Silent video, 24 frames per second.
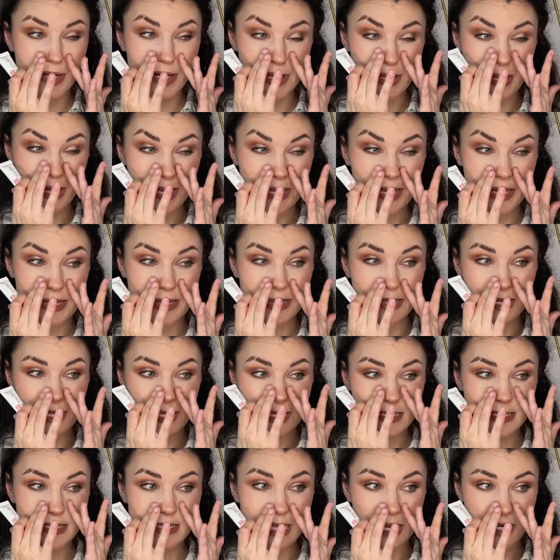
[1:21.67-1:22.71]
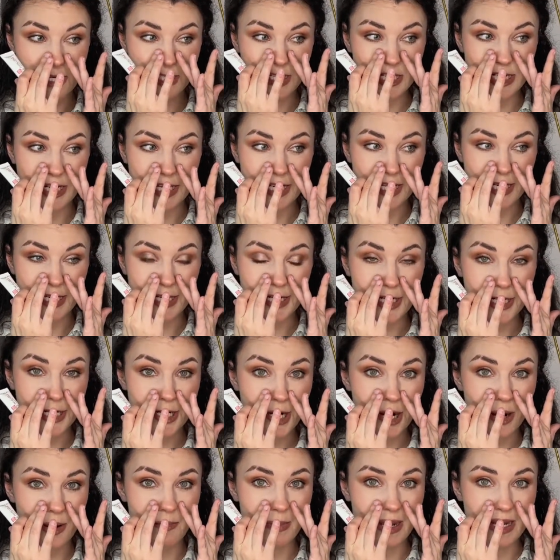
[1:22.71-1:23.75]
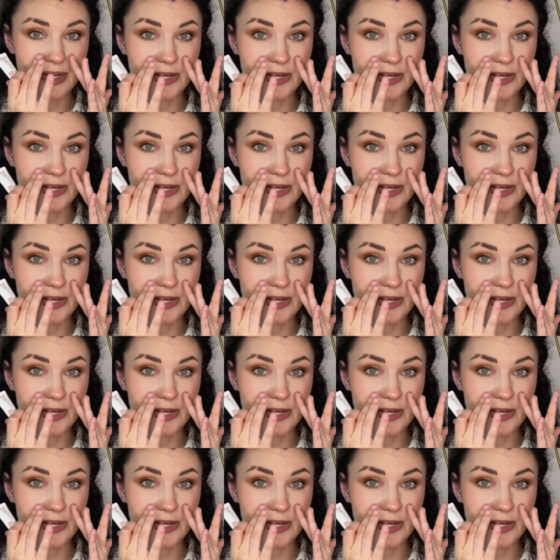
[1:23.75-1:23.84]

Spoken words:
it like in this section here on my